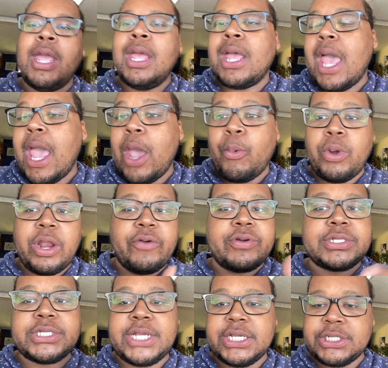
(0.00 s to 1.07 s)
Add whatever
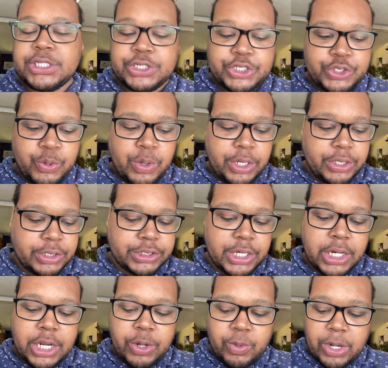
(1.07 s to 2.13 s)
seasonings you want, your
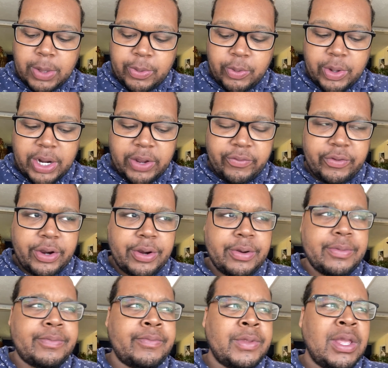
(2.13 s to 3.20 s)
turkey rub or whatever.
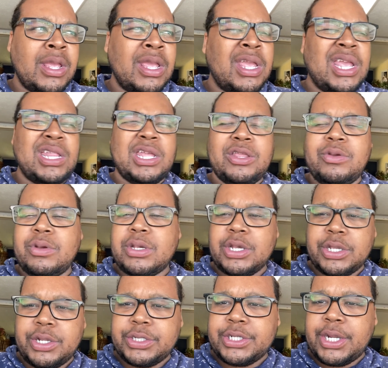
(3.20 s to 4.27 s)
Then you cook
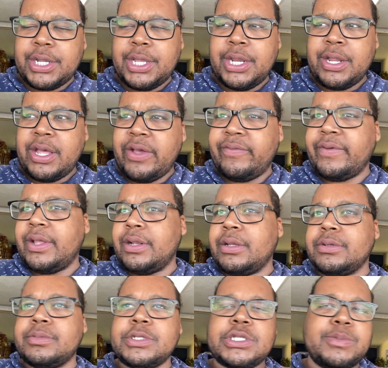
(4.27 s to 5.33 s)
your turkey in the oven,
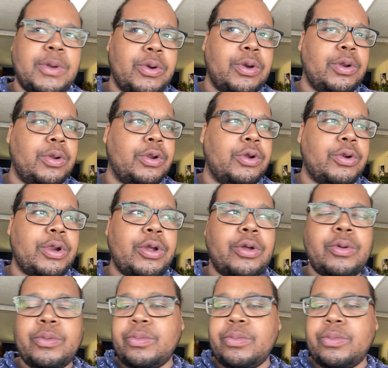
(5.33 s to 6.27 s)
smoking on the grill.